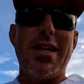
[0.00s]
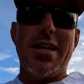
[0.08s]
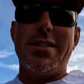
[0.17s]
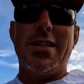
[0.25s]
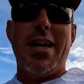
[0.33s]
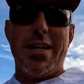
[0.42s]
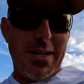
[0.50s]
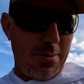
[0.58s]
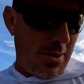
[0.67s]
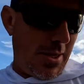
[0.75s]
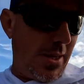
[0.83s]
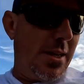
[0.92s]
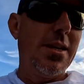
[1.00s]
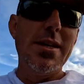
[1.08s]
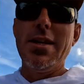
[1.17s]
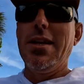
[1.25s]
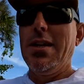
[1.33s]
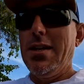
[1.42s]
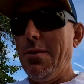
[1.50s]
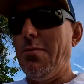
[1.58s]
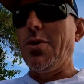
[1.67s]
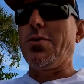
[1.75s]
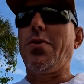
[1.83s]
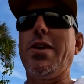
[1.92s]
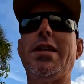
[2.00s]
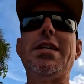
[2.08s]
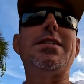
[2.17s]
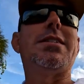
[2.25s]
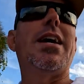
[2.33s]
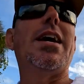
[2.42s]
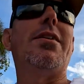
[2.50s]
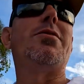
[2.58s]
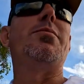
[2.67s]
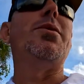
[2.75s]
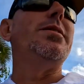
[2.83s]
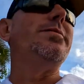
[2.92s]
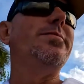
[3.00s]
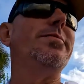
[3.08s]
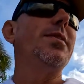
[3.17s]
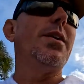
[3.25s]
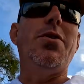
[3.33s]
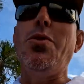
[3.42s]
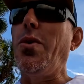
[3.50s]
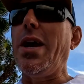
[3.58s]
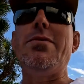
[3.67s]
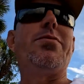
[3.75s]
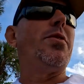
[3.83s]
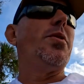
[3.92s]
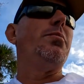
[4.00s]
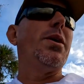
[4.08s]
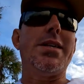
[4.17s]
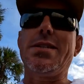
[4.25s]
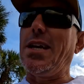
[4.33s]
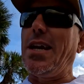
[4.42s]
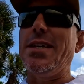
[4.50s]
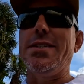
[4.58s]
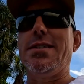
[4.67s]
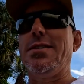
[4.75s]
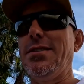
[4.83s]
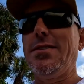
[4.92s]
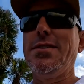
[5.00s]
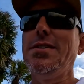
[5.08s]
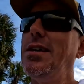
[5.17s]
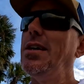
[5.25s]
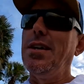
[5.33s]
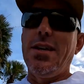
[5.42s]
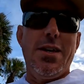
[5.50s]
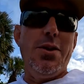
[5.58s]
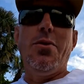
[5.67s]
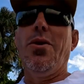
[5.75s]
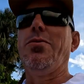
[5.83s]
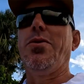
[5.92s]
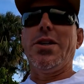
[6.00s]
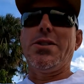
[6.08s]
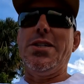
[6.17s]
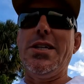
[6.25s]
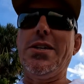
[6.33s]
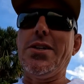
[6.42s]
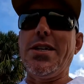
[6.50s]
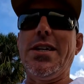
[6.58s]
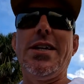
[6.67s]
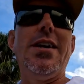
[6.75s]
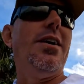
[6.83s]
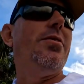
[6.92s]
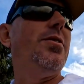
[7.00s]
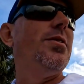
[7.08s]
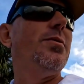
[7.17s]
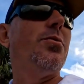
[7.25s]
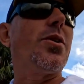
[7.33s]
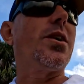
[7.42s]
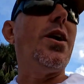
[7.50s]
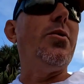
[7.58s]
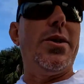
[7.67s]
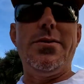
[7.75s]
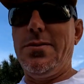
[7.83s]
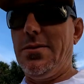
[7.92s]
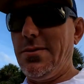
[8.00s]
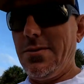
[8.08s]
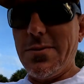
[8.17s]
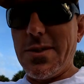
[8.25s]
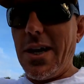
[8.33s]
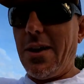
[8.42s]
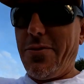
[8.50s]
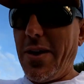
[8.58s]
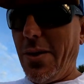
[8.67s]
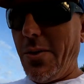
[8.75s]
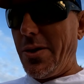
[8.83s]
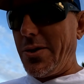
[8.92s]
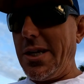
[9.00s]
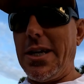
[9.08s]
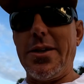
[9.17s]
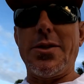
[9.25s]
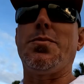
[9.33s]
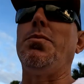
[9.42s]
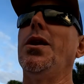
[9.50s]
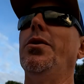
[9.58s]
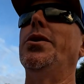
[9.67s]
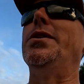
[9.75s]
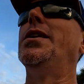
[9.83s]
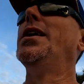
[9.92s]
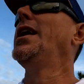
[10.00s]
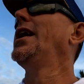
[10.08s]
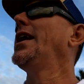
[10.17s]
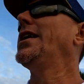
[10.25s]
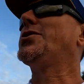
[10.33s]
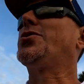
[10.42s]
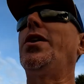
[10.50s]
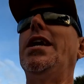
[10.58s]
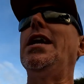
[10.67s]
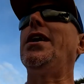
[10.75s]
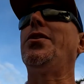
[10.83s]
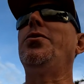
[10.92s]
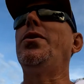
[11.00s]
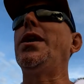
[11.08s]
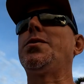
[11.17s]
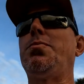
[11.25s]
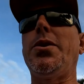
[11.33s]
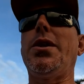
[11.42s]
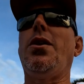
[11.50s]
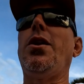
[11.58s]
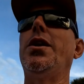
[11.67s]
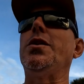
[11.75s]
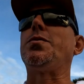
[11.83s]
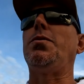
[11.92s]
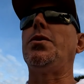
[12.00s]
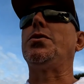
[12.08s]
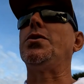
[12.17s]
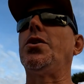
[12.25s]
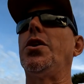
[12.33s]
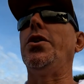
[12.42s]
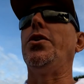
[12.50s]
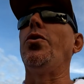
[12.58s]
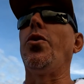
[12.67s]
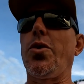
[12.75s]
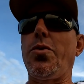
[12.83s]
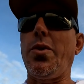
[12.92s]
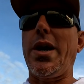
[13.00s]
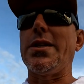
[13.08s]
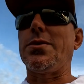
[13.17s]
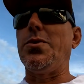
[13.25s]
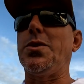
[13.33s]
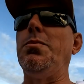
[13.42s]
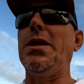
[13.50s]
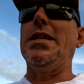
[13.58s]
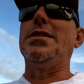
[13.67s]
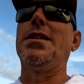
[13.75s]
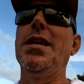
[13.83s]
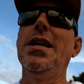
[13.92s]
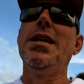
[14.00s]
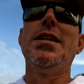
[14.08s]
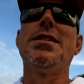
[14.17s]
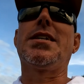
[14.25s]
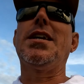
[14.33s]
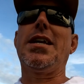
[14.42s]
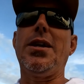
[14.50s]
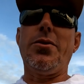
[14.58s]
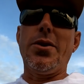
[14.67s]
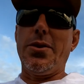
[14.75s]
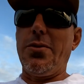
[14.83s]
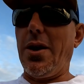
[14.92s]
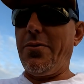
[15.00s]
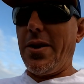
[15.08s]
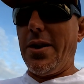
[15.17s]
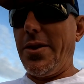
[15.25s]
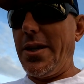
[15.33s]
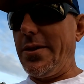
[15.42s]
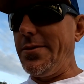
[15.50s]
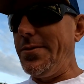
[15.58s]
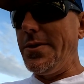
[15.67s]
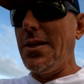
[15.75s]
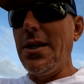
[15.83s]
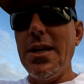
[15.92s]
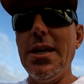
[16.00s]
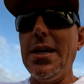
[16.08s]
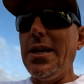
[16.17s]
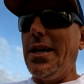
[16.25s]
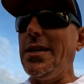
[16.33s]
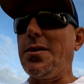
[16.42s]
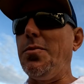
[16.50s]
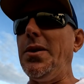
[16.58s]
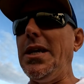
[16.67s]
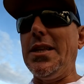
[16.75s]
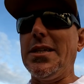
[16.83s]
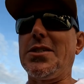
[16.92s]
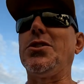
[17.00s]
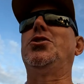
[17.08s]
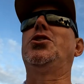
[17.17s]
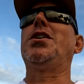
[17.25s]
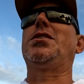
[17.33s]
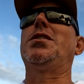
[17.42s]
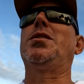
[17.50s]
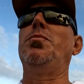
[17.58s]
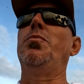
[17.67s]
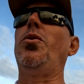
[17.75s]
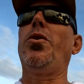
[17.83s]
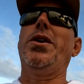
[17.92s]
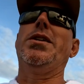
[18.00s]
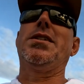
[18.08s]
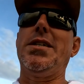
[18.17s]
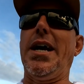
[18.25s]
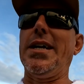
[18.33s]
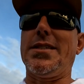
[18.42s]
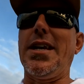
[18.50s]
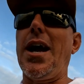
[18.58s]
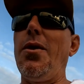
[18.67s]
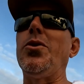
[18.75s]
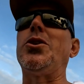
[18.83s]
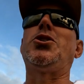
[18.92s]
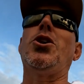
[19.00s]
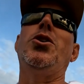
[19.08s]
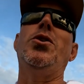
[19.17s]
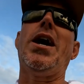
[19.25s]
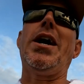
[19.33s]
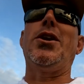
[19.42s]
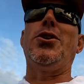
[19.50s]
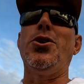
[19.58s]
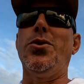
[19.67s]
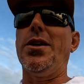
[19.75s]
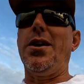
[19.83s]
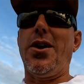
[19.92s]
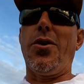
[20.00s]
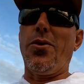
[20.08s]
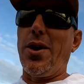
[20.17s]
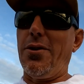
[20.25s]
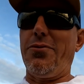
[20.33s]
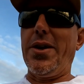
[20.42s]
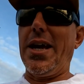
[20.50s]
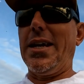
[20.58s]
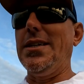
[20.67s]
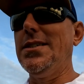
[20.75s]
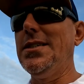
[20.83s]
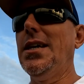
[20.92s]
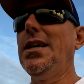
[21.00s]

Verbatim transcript: Today's not gonna be the most friendliest day ever, but if you wait for the best days, you won't fish nearly enough. We're going. Got our foul weather gear. It's blowing straight out of the west pretty hard. It's supposed to turn northwest, which means it's gonna get really rough out there. And to me, this is just as important as a nice day. I wanna show you how to do it on a rough day.